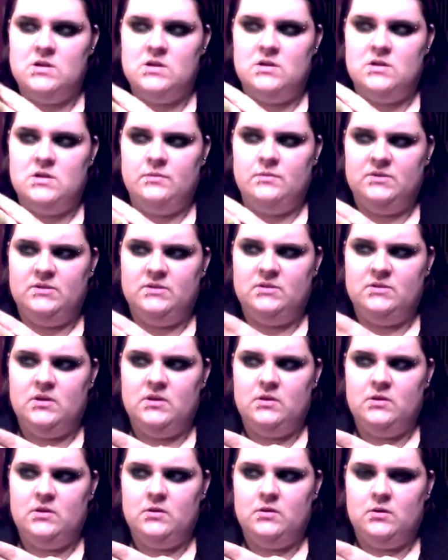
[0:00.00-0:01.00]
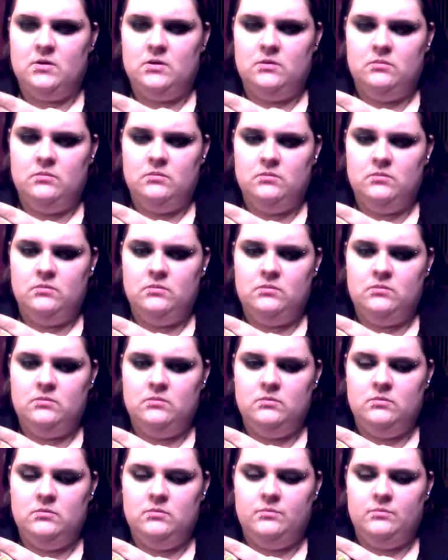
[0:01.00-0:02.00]
Then there was another
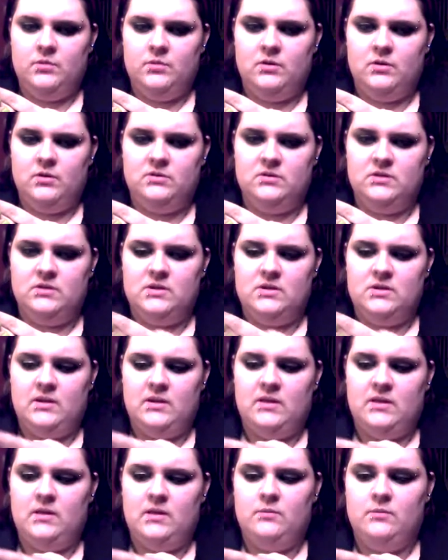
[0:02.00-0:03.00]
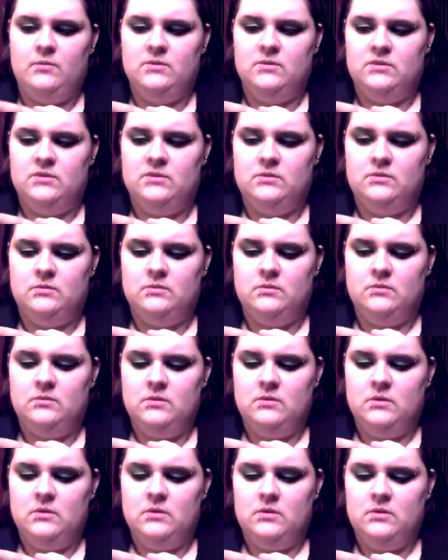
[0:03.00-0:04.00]
person, I think it was a
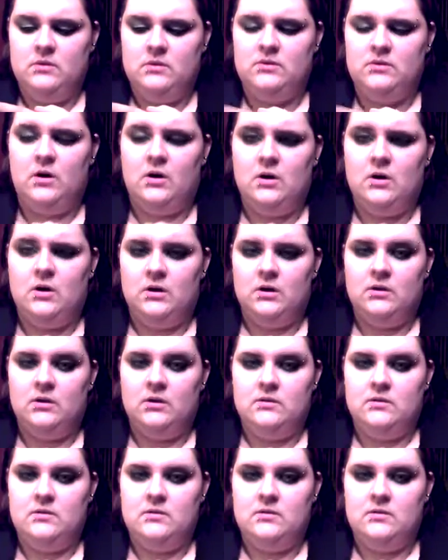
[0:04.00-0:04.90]
dog